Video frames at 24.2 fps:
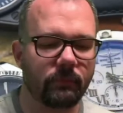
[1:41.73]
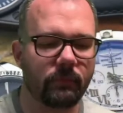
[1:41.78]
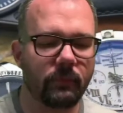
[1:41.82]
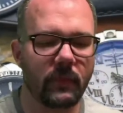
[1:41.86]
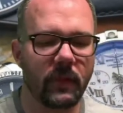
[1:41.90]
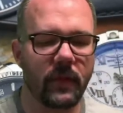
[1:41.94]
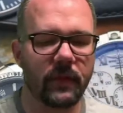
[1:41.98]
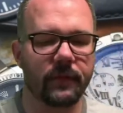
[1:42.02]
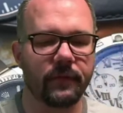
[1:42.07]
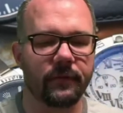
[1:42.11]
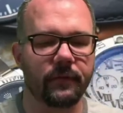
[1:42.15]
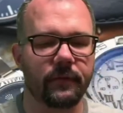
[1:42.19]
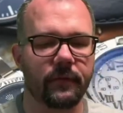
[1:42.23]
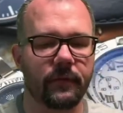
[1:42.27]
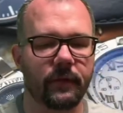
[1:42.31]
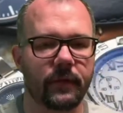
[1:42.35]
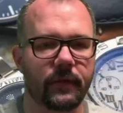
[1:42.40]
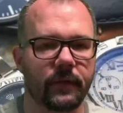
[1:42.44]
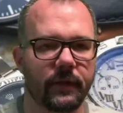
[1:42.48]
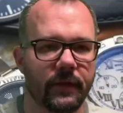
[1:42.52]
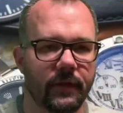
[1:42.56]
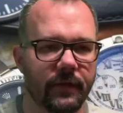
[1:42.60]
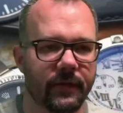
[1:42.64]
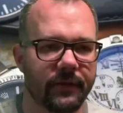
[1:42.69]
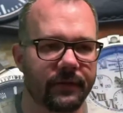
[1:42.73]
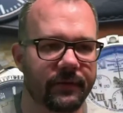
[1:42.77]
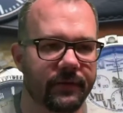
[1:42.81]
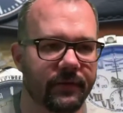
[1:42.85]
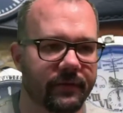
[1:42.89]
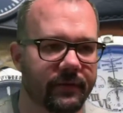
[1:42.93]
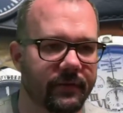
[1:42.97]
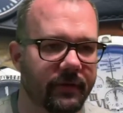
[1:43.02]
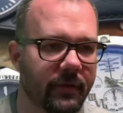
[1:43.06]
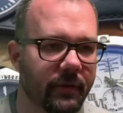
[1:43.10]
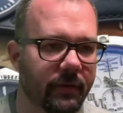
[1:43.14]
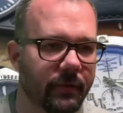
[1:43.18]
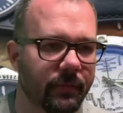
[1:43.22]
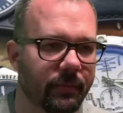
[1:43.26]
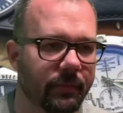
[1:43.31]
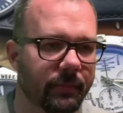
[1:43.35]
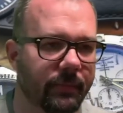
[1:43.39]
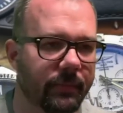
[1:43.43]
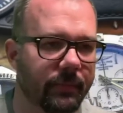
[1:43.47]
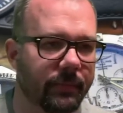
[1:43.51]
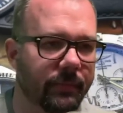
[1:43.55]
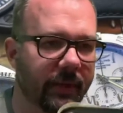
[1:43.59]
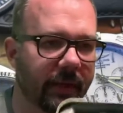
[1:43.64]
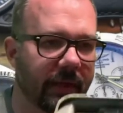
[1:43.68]
And so there it is. This is how the
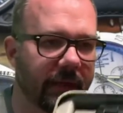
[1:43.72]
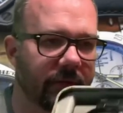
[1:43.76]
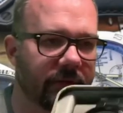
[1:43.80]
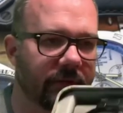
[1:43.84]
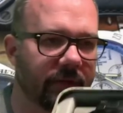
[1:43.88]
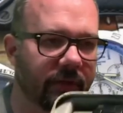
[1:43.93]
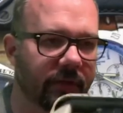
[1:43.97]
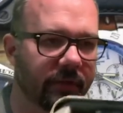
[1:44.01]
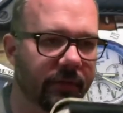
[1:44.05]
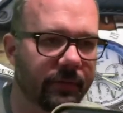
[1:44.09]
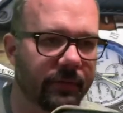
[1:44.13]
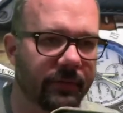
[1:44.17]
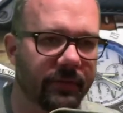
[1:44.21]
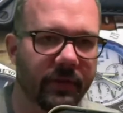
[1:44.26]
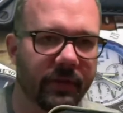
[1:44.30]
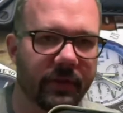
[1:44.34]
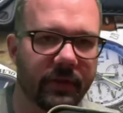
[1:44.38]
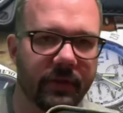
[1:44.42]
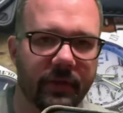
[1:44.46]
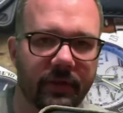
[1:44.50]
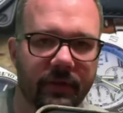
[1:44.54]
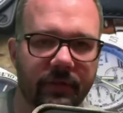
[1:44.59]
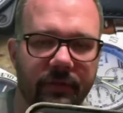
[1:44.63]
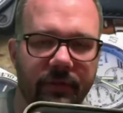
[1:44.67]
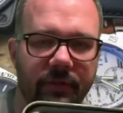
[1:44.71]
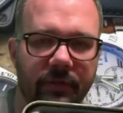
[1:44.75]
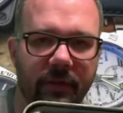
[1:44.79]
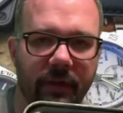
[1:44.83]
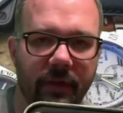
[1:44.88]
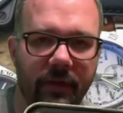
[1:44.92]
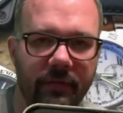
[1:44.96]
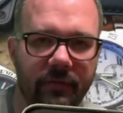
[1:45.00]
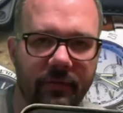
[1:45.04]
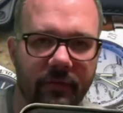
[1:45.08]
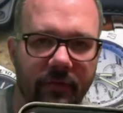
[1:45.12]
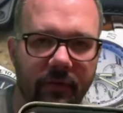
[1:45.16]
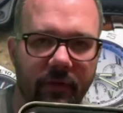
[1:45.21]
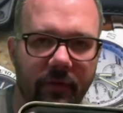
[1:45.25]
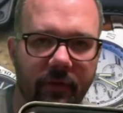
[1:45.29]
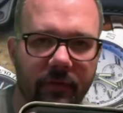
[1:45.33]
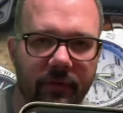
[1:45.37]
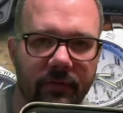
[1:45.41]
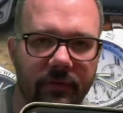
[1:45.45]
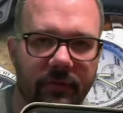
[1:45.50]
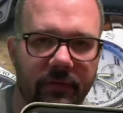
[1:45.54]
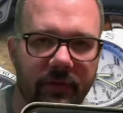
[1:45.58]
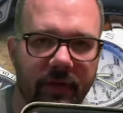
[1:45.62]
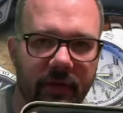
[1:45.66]
package comes, and it's
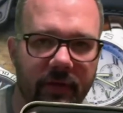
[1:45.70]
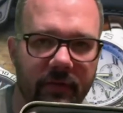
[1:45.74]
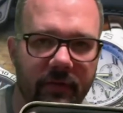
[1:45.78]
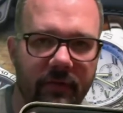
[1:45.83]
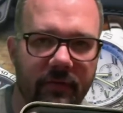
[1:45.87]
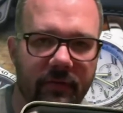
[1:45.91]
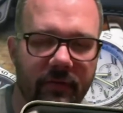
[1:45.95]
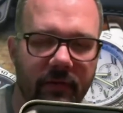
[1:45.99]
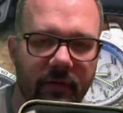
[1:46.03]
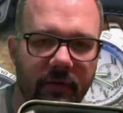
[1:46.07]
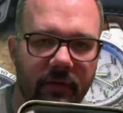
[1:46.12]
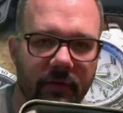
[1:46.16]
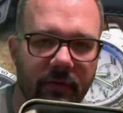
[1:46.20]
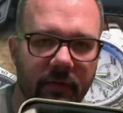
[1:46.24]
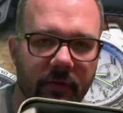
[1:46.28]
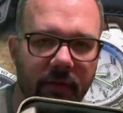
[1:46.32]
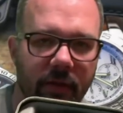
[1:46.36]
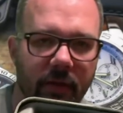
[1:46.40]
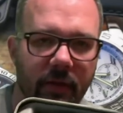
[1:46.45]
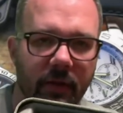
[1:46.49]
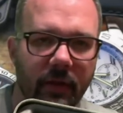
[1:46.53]
all stainless steel.